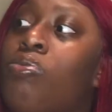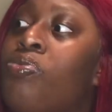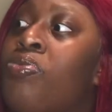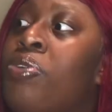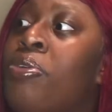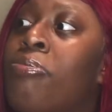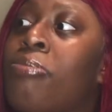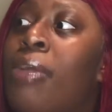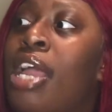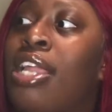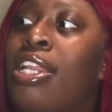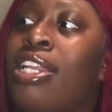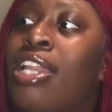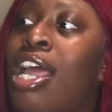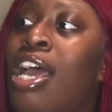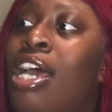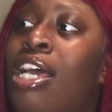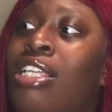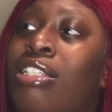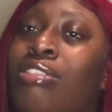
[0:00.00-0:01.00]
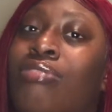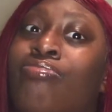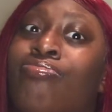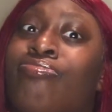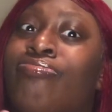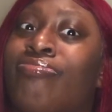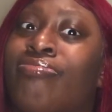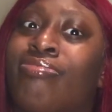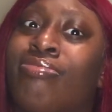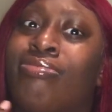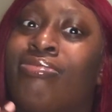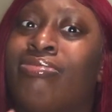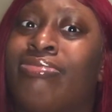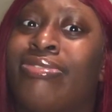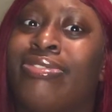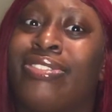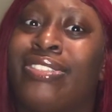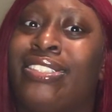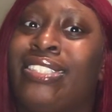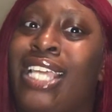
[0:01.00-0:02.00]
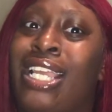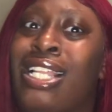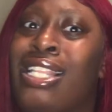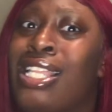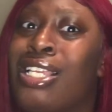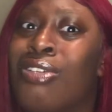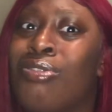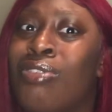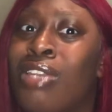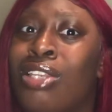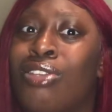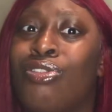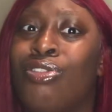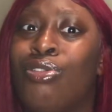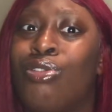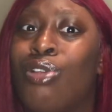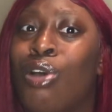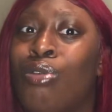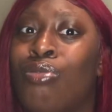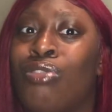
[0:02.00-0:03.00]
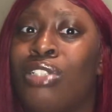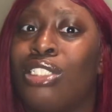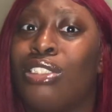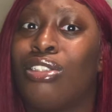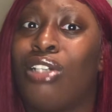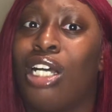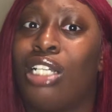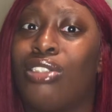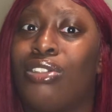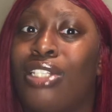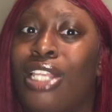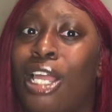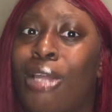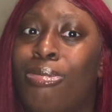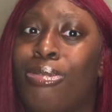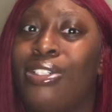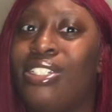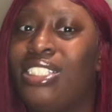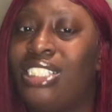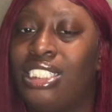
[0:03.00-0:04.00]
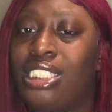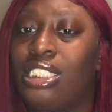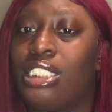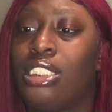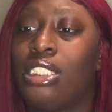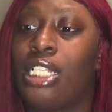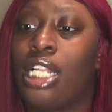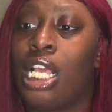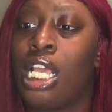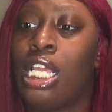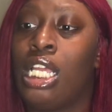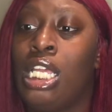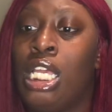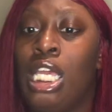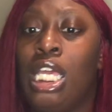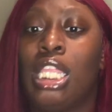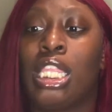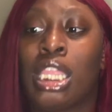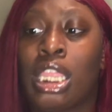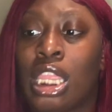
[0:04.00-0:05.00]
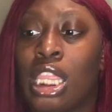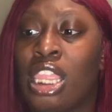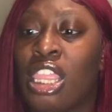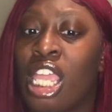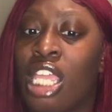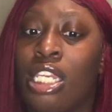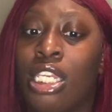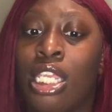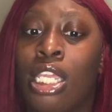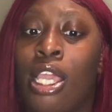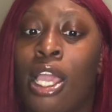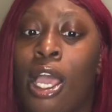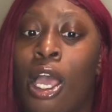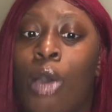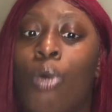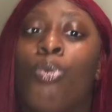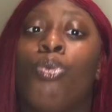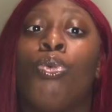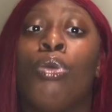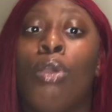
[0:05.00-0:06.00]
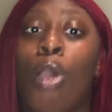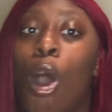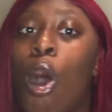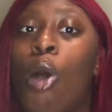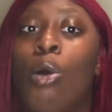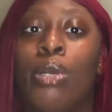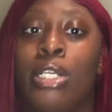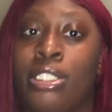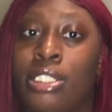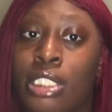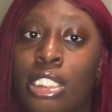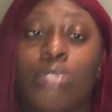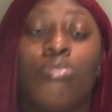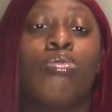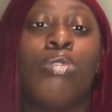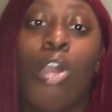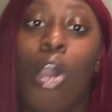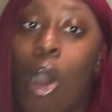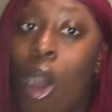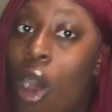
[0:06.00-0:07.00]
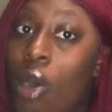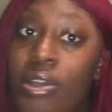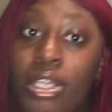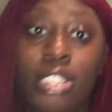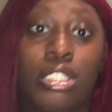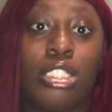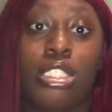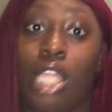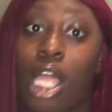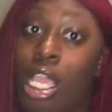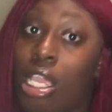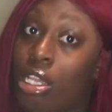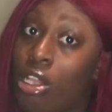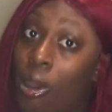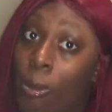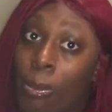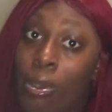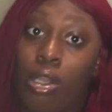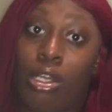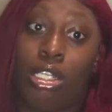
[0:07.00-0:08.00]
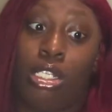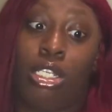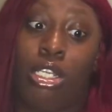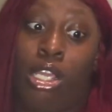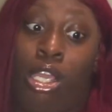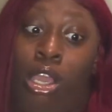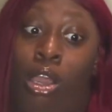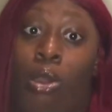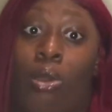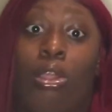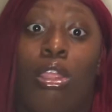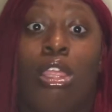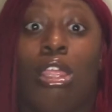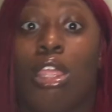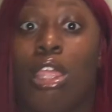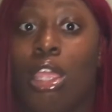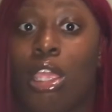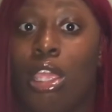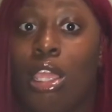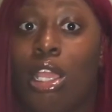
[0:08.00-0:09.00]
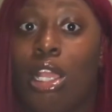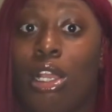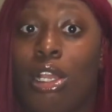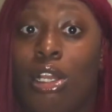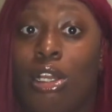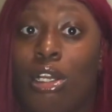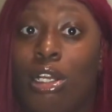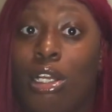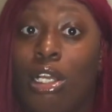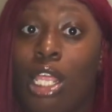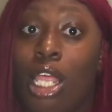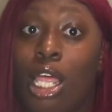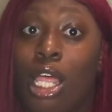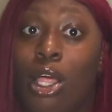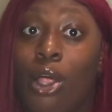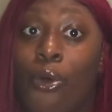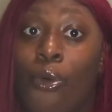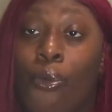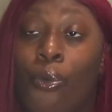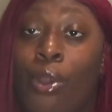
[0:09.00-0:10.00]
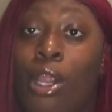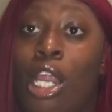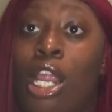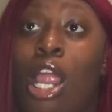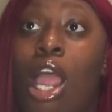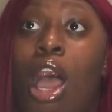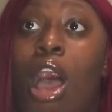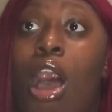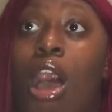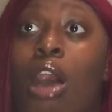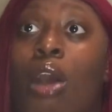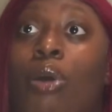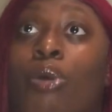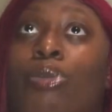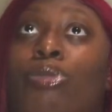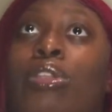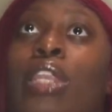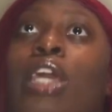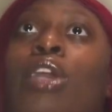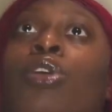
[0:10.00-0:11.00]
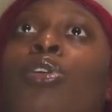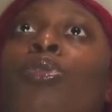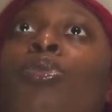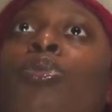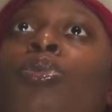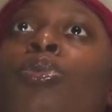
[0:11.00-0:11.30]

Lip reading: we might not say that you don't really talk to that person, this and that. They need help. We always like, come on now. We're like,